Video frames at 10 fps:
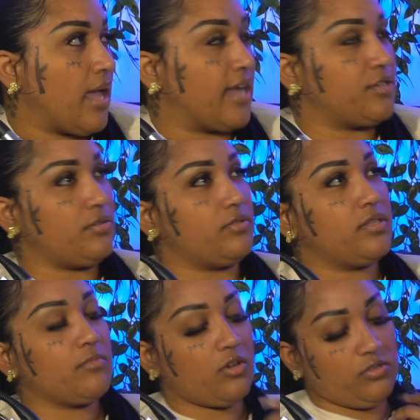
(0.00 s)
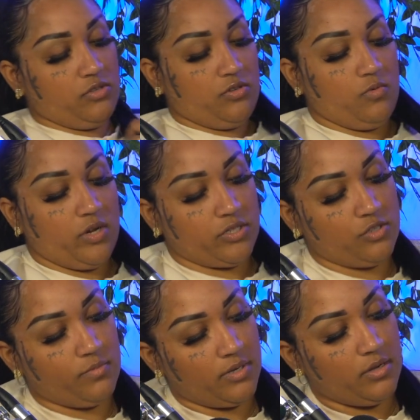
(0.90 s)
I do know some girls who do work
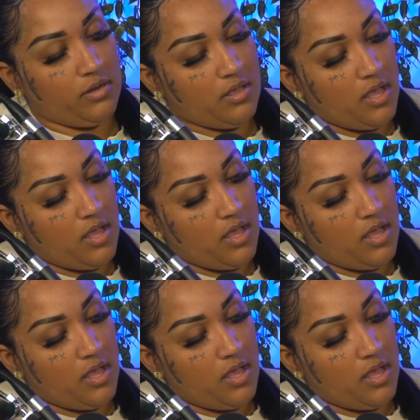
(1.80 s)
sober,